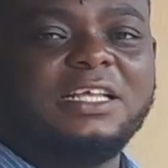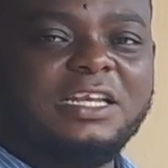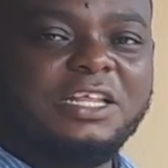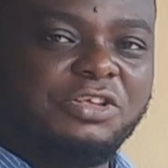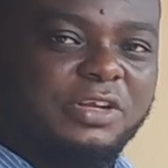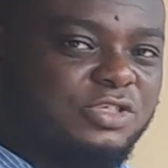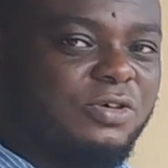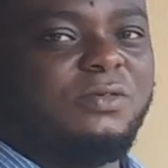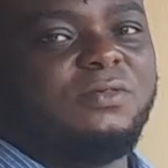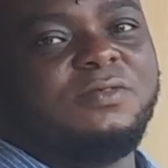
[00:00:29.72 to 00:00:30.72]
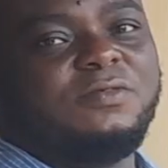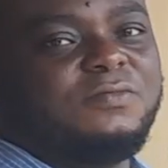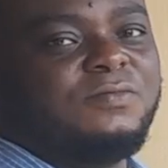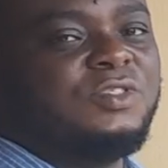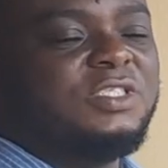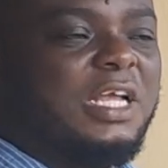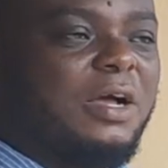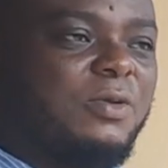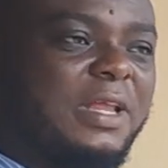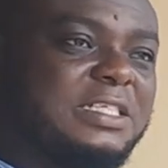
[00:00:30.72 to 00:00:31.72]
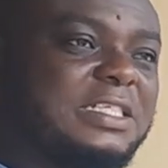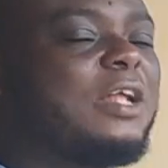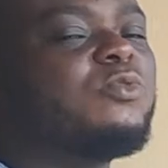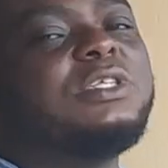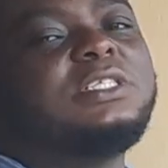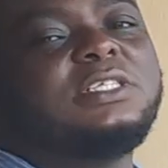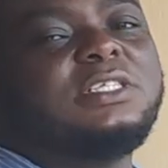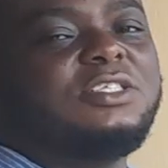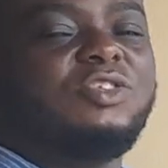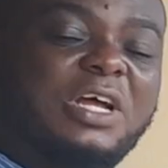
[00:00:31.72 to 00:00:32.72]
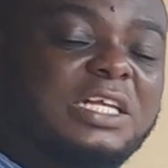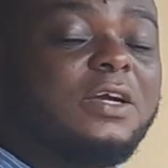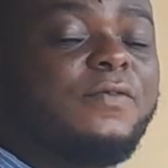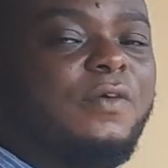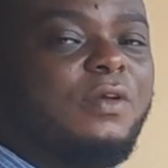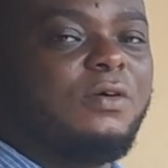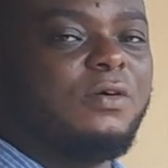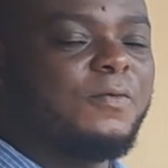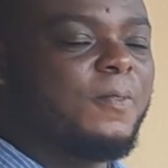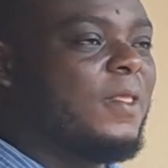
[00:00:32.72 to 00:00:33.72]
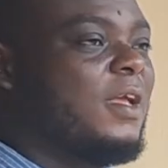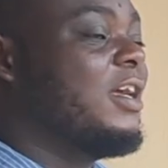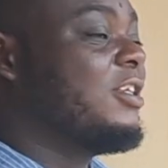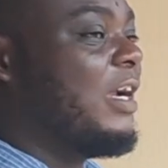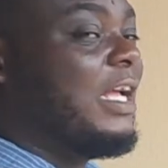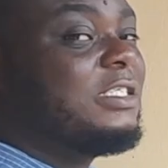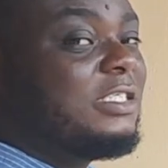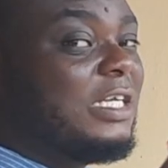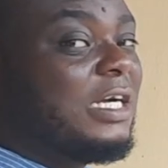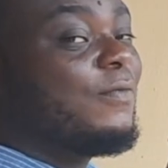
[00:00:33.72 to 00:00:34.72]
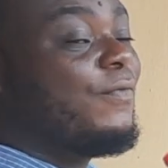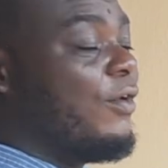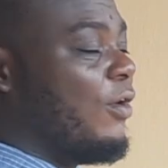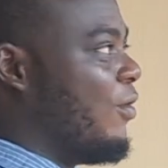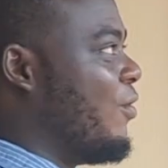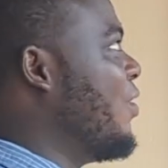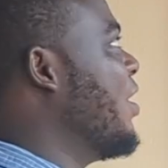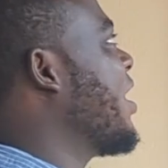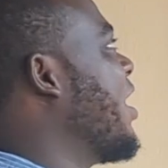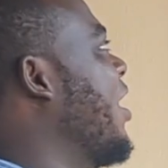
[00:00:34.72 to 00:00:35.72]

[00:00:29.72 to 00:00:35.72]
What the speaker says: literature. Now let's start with tragic flaw. Tragic flaw can